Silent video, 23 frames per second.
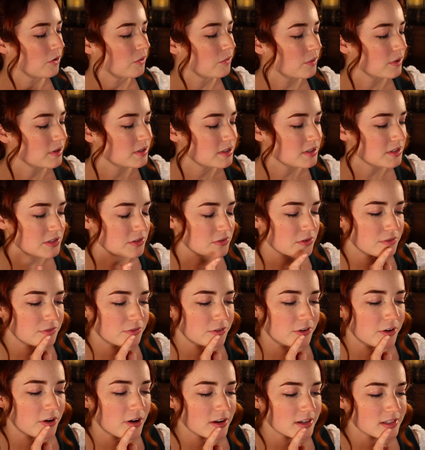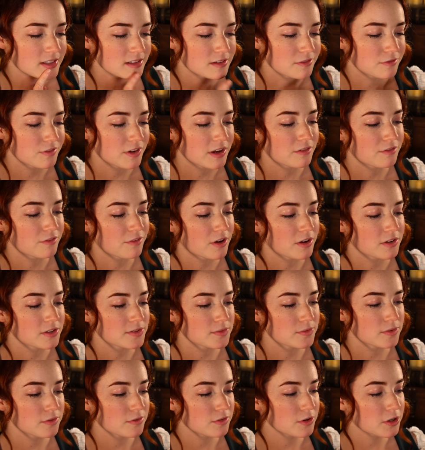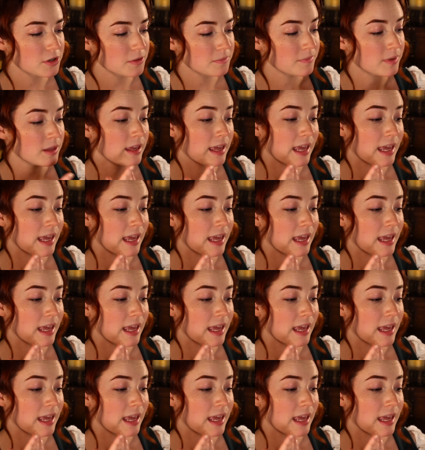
Once you have crossed the Fanfoss River,